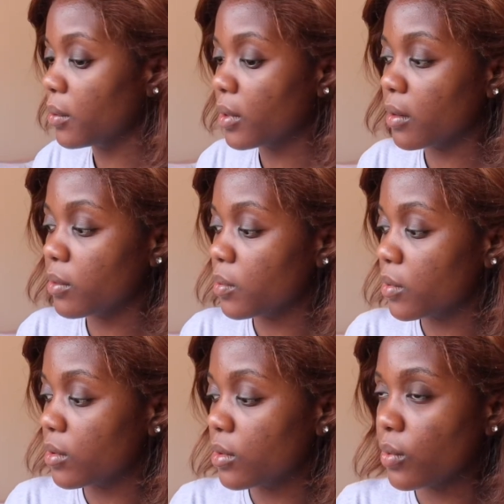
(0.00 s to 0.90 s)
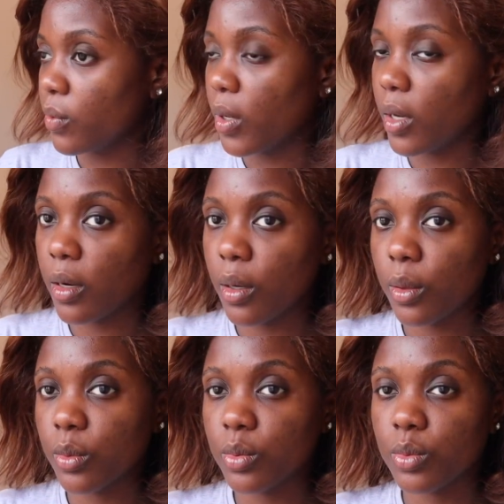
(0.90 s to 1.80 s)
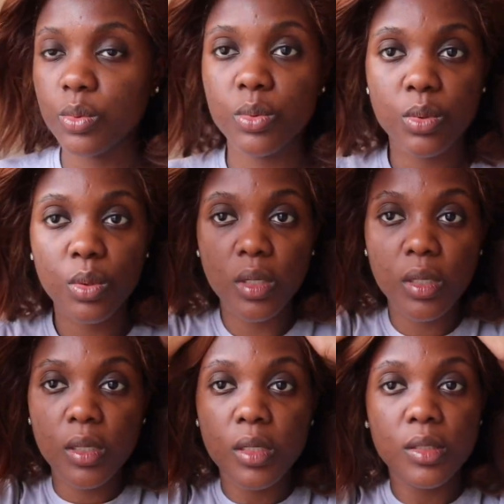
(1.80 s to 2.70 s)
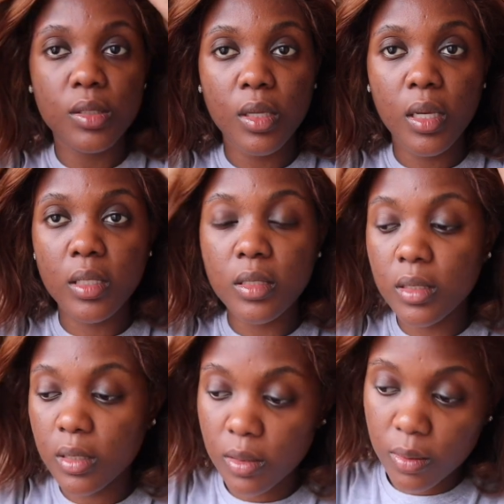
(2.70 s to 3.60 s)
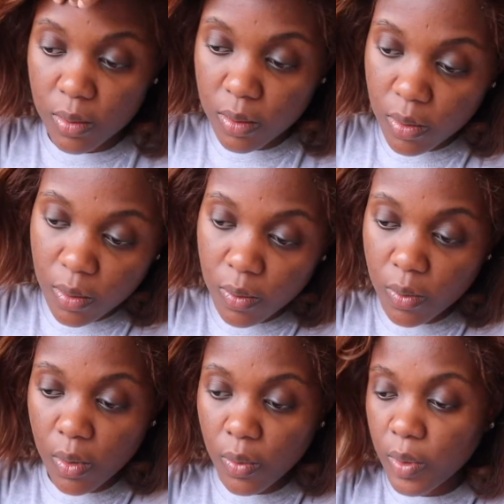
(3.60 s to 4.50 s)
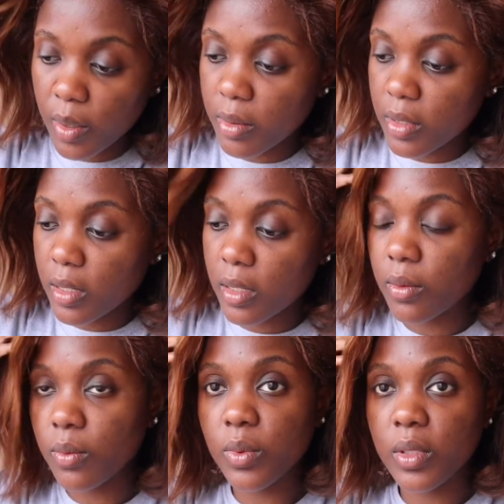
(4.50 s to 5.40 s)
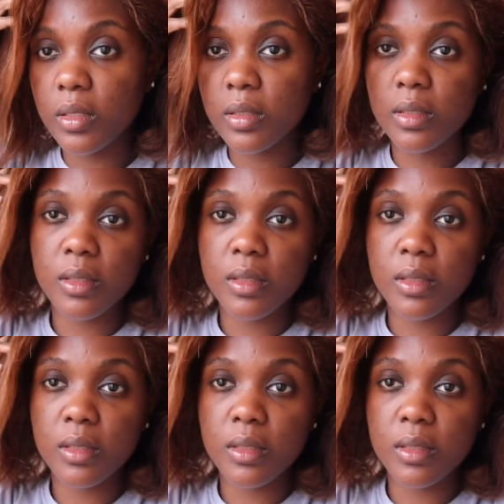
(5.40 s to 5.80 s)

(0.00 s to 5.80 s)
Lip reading: what I'm supposed to wear. So yeah, this is what we're dealing with.